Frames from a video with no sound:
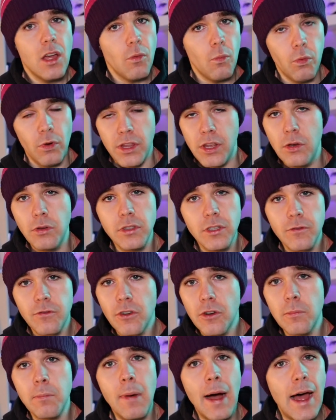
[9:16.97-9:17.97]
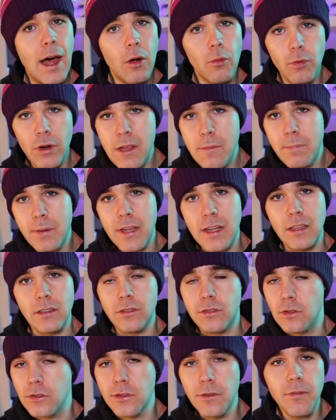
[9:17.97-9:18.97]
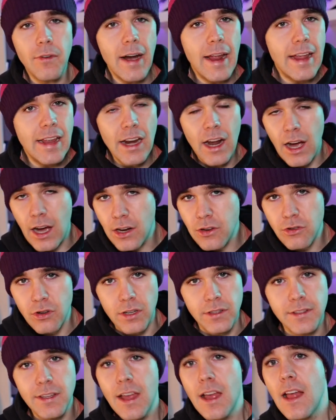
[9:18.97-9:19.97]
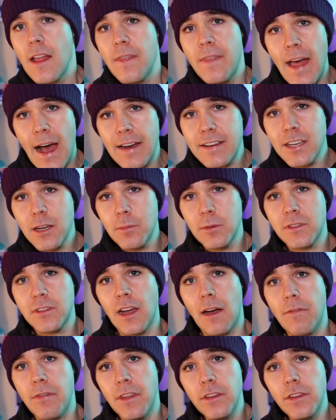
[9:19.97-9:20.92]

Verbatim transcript: We use it for mile repeats, use it for 800s, that type of stuff.